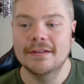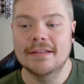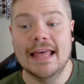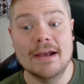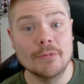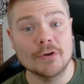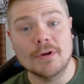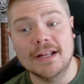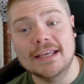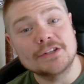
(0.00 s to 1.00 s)
Then we're
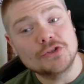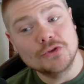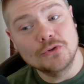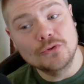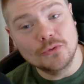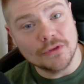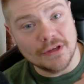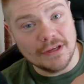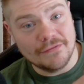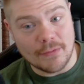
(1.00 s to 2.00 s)
running into
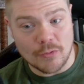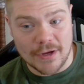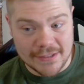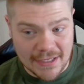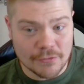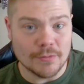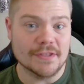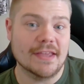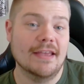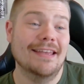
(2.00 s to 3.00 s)
the February 18th,
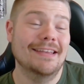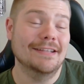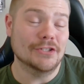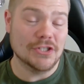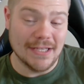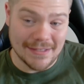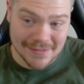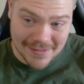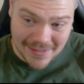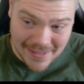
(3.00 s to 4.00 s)
which
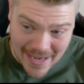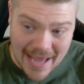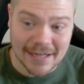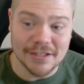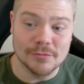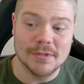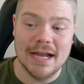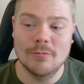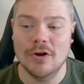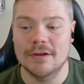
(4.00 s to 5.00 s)
is Cataclysm
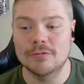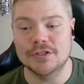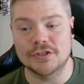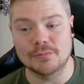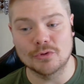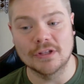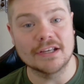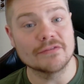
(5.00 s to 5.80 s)
Time Walking, which is the Brood Lake of